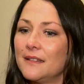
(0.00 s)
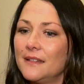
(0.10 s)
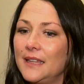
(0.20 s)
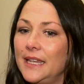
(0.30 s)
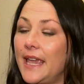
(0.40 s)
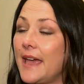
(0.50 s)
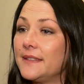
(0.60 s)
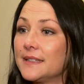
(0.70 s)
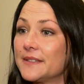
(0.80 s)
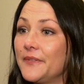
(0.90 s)
he had
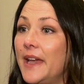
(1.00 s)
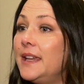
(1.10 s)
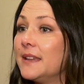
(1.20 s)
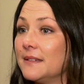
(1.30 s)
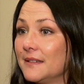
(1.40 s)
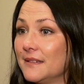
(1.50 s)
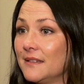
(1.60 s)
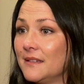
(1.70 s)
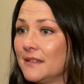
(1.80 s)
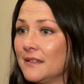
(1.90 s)
this fight
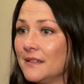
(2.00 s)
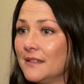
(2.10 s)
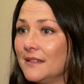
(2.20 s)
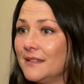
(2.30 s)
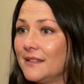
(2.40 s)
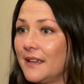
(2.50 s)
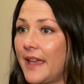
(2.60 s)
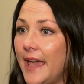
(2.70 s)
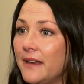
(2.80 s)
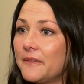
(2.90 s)

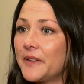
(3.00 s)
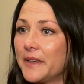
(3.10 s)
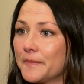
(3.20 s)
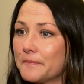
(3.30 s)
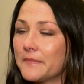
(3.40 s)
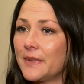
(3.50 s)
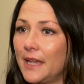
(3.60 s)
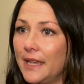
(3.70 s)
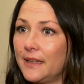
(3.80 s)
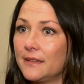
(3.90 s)
ahead of him
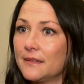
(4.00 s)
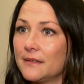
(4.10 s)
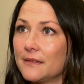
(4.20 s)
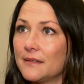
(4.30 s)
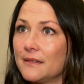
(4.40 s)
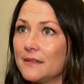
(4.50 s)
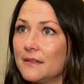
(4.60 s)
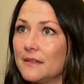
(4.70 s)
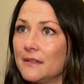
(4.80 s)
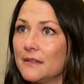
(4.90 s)
and
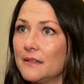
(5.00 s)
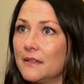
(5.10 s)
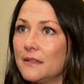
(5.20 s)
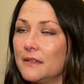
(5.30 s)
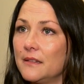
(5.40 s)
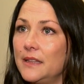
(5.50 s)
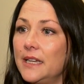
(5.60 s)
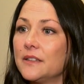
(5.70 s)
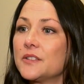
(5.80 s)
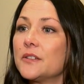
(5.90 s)
the
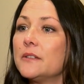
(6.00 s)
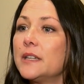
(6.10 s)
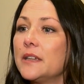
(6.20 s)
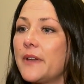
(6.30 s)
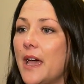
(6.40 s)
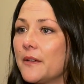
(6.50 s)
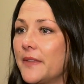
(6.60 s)
uncertainty of how